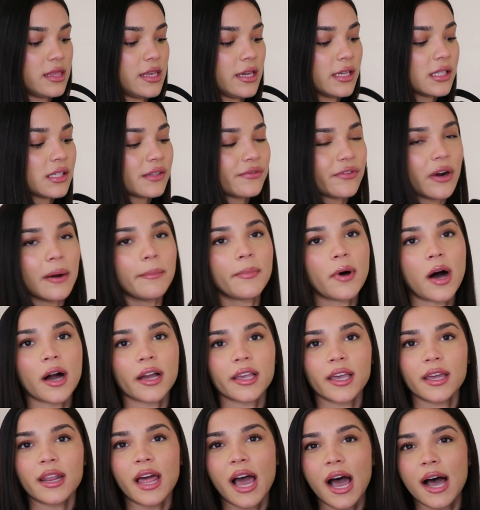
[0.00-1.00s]
This front
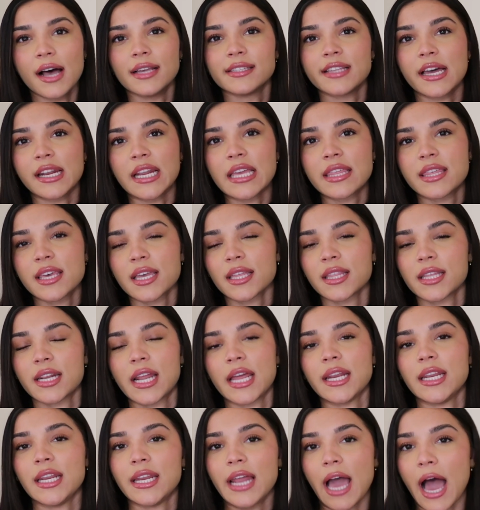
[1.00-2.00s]
pocket has anything that
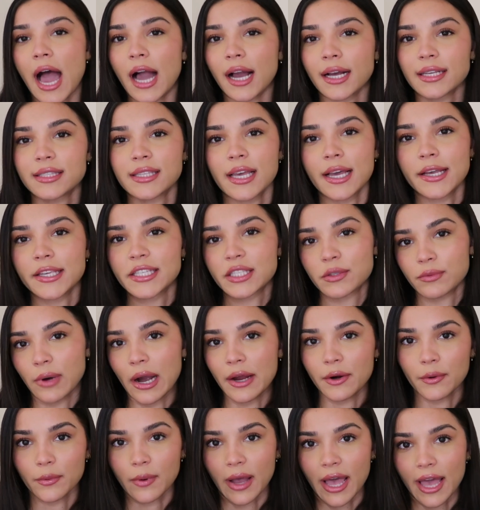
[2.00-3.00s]
I need to access
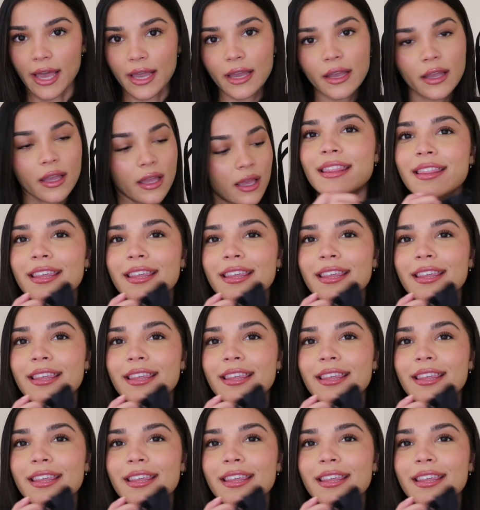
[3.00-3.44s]
right away.